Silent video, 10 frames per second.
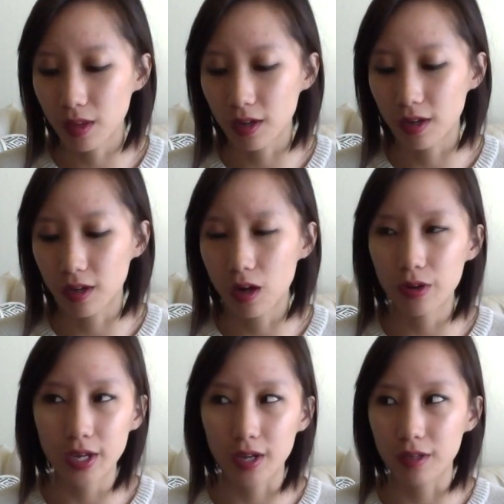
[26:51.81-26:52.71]
Oh,
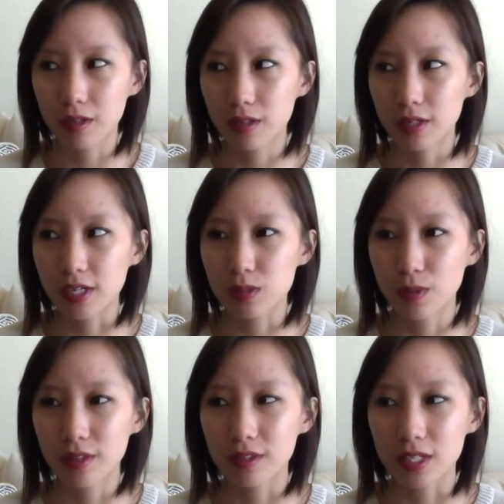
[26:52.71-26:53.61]
yeah, next
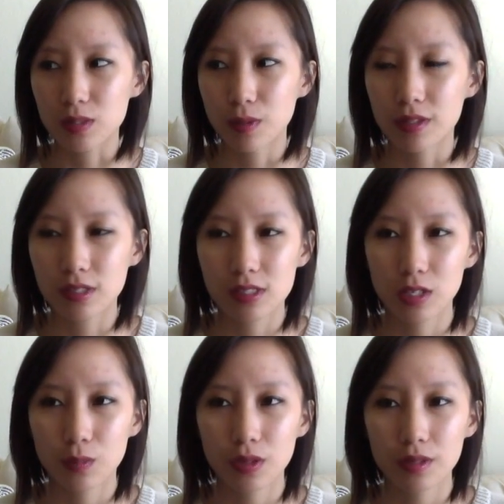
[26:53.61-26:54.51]
month is a
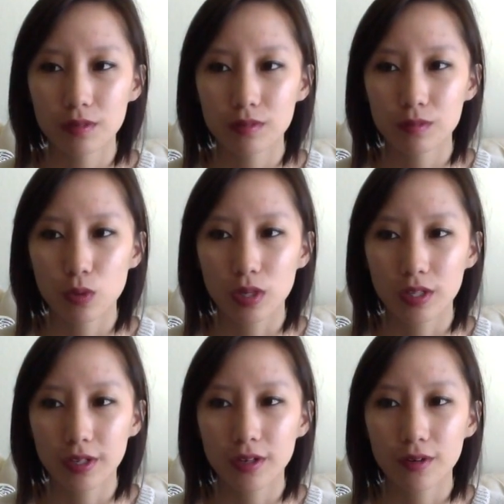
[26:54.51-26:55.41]
little bit more
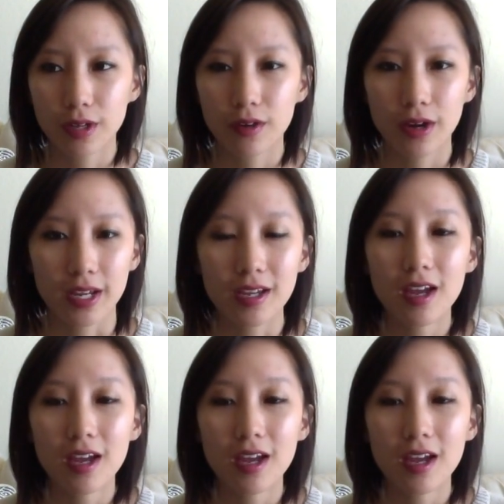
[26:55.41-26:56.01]
clear. Okay, great.